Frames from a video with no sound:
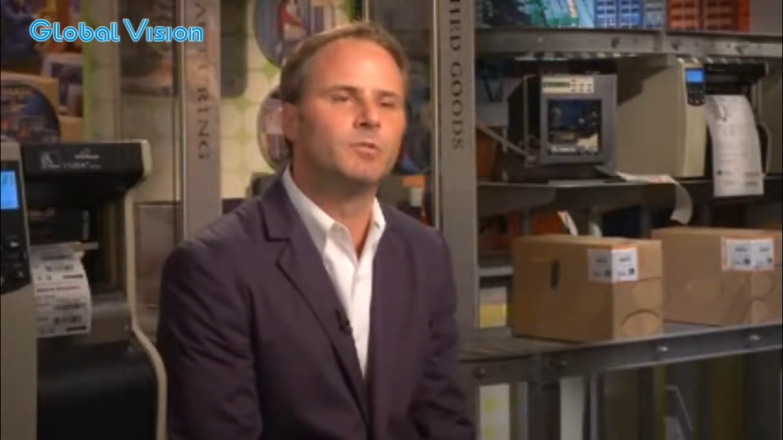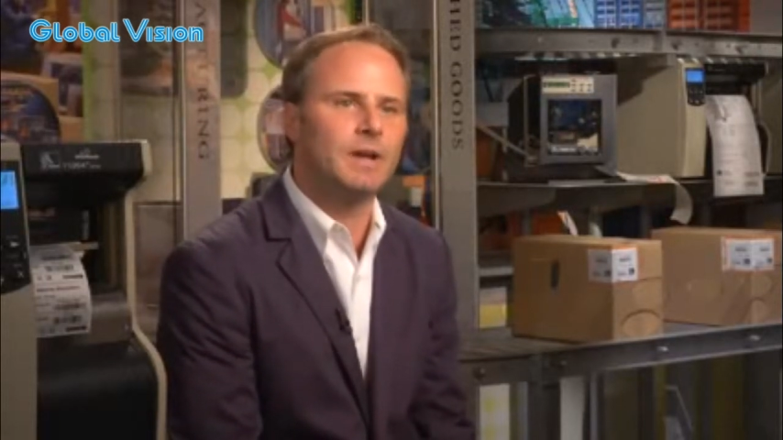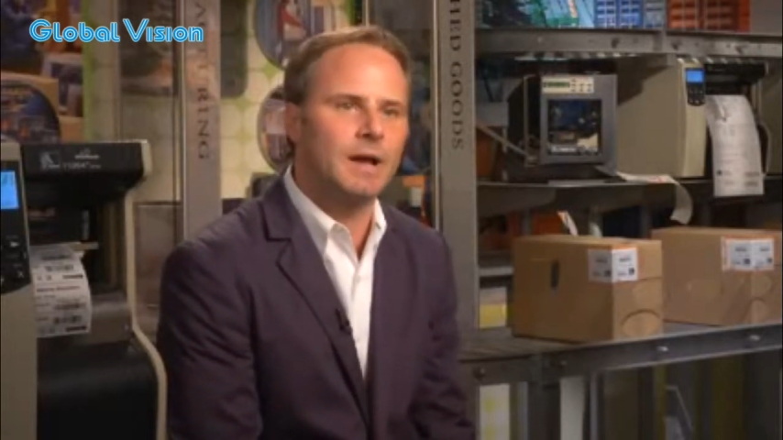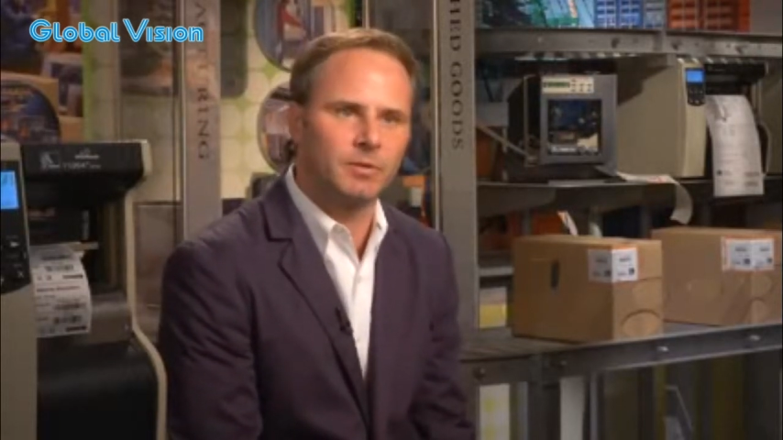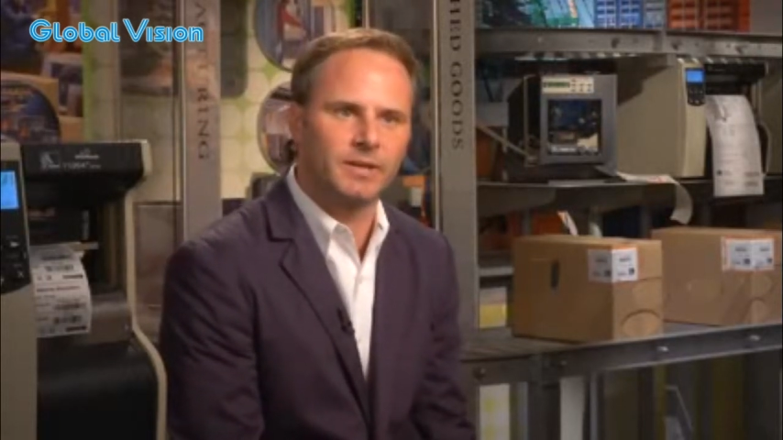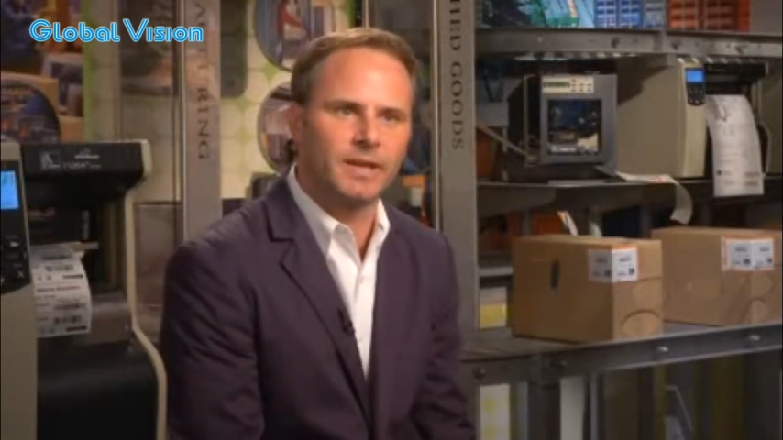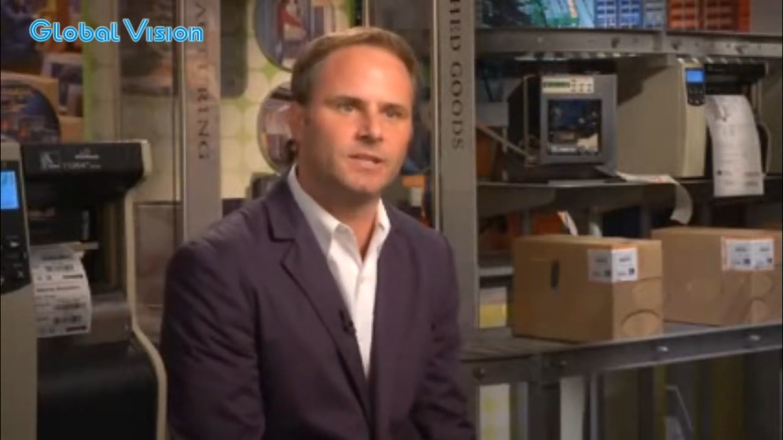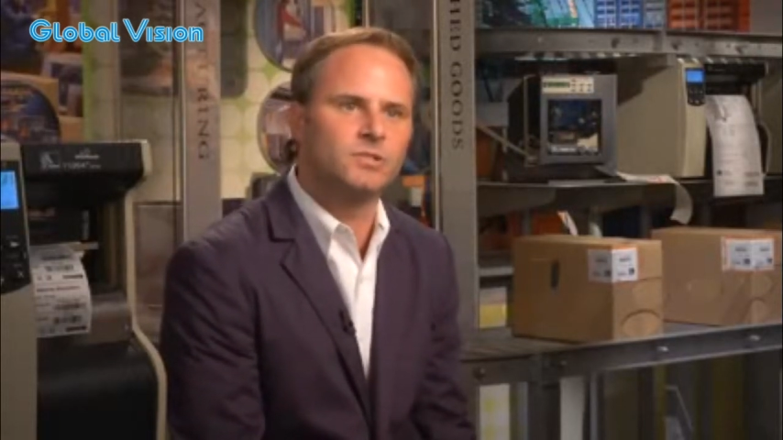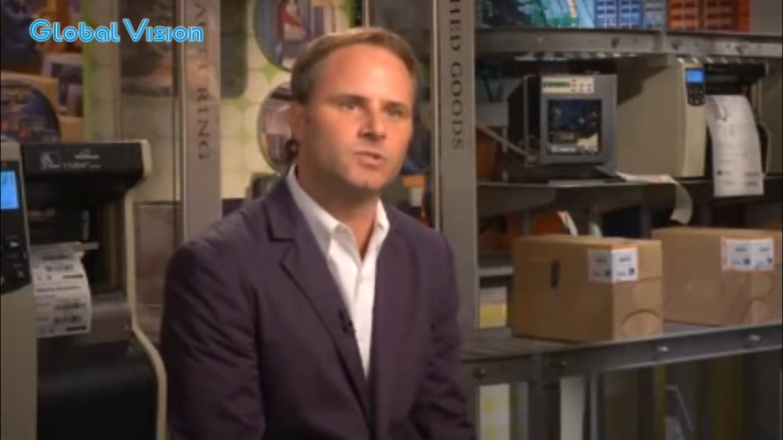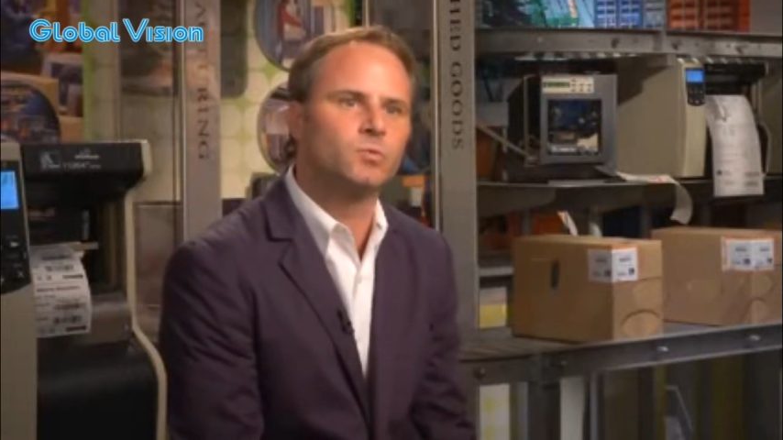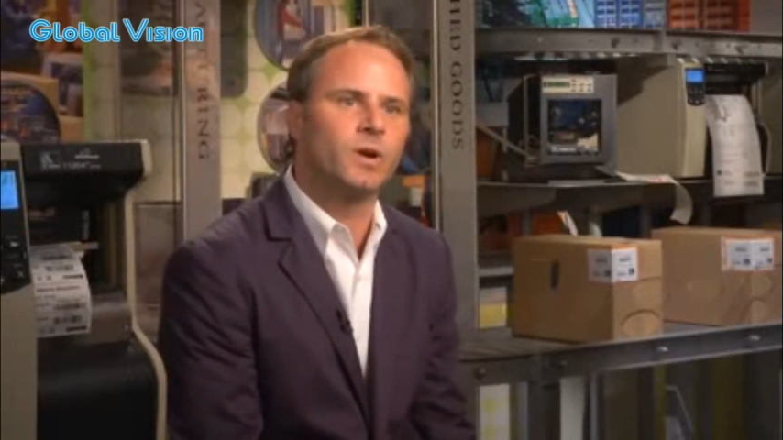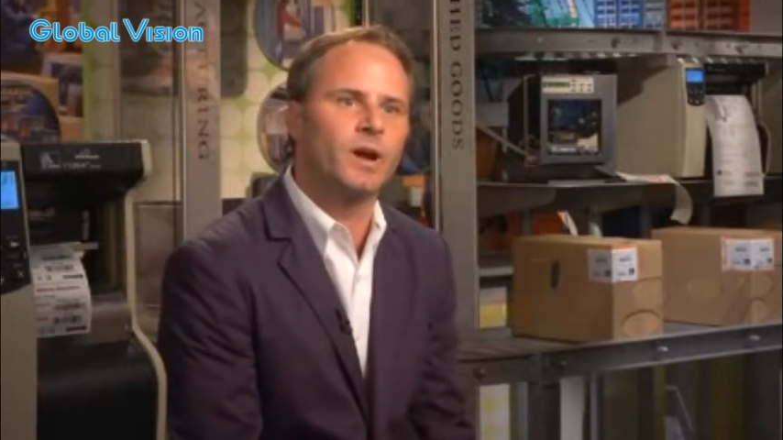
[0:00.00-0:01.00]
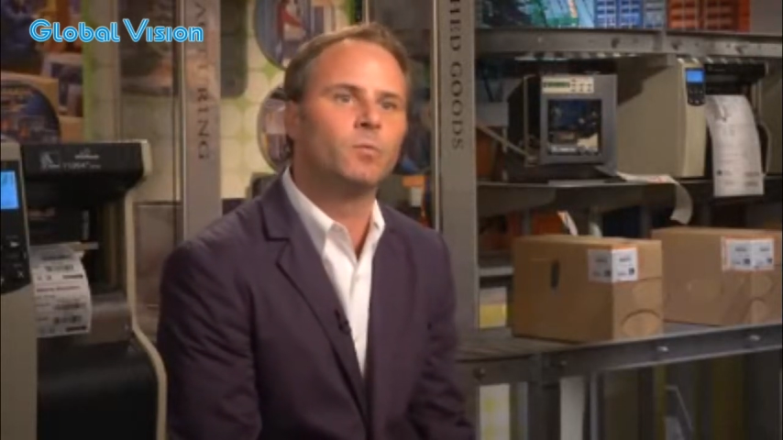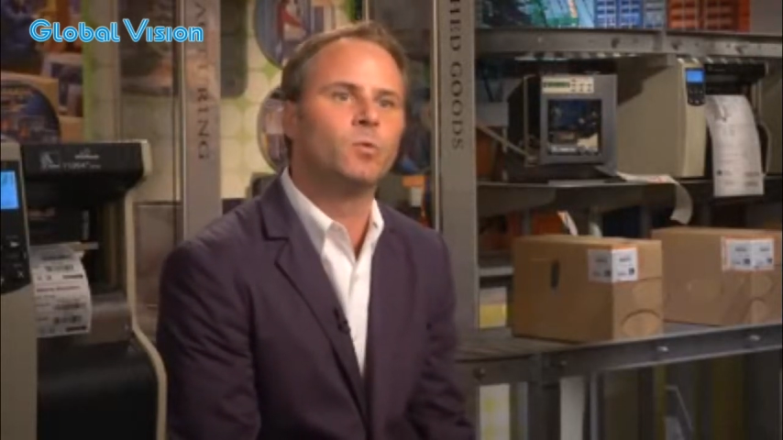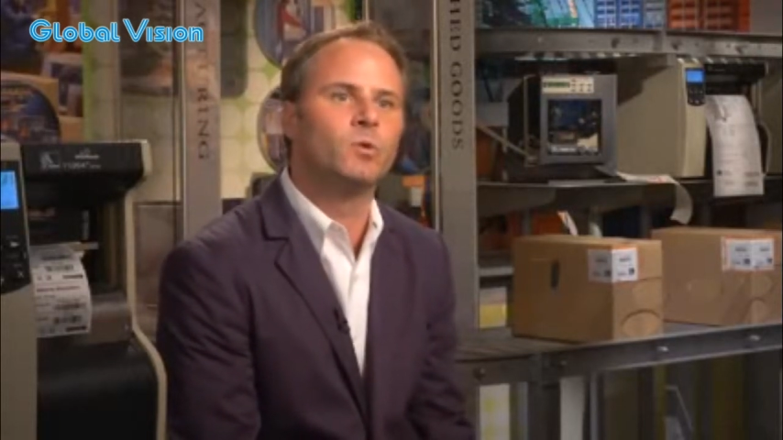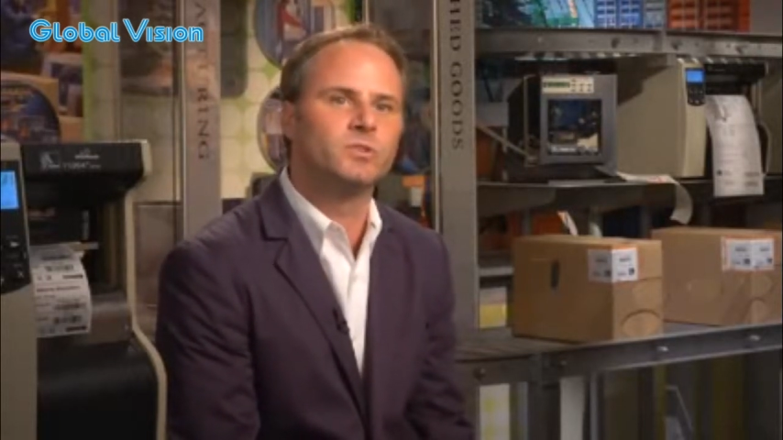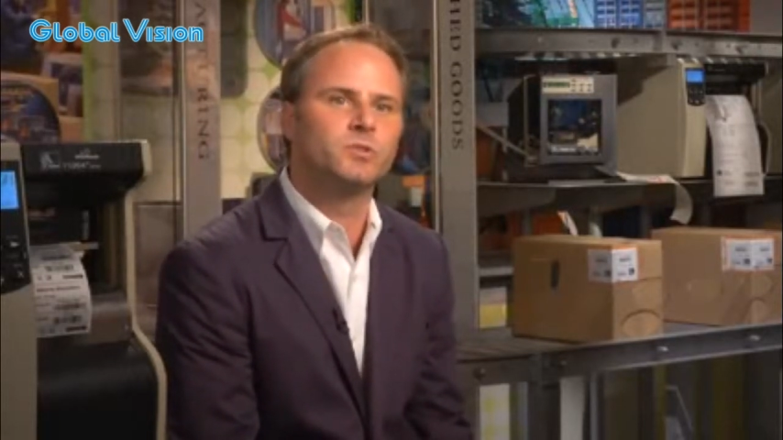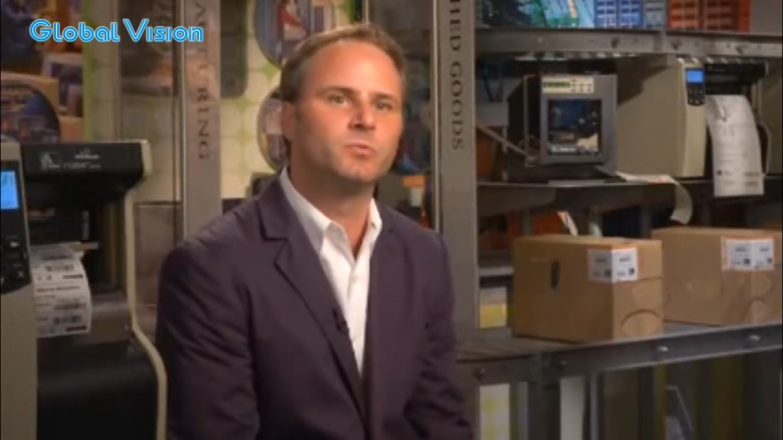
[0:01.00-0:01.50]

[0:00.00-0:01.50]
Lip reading: of applications where I want